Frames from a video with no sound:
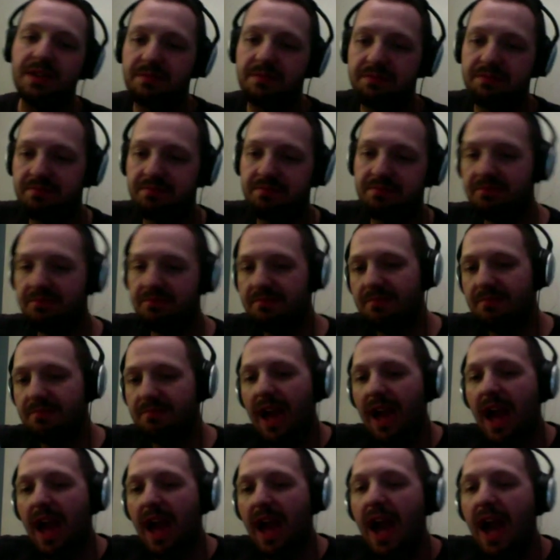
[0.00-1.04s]
He's a
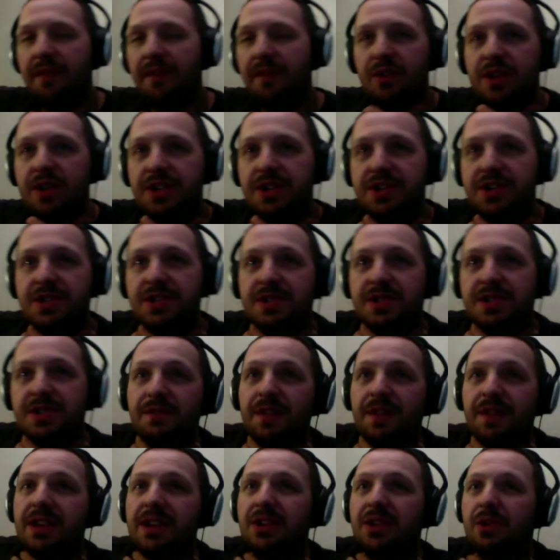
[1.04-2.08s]

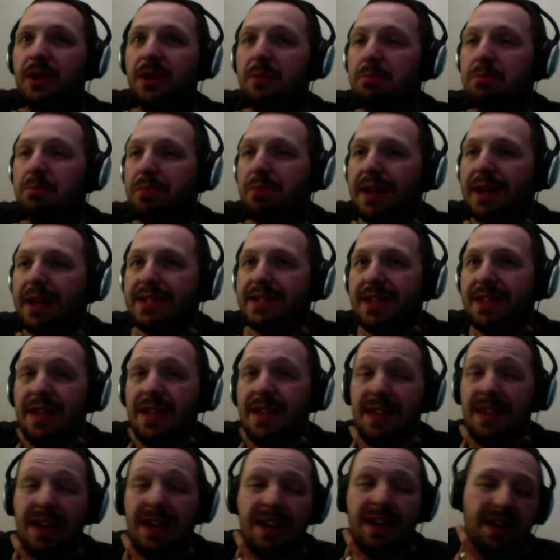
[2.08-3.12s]
average defender at
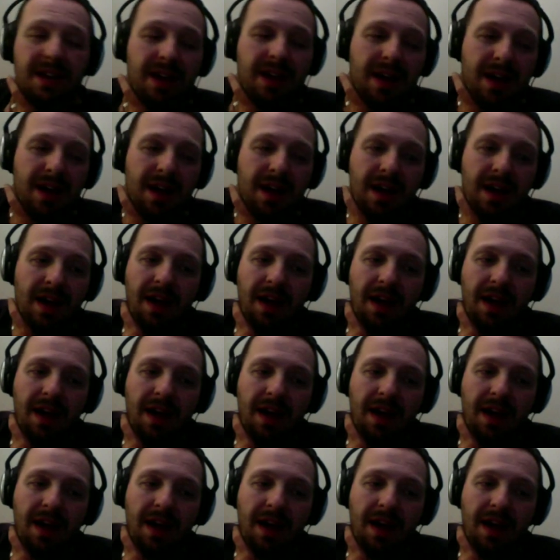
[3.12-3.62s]
best, I think.